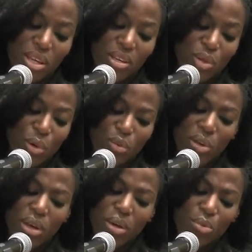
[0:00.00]
a sort of
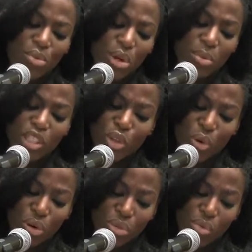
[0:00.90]

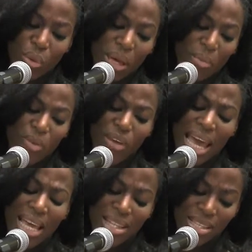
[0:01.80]
premature throwing up of
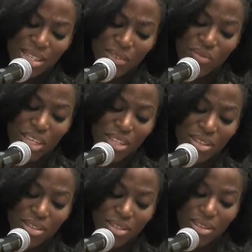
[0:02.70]
hands in defeat.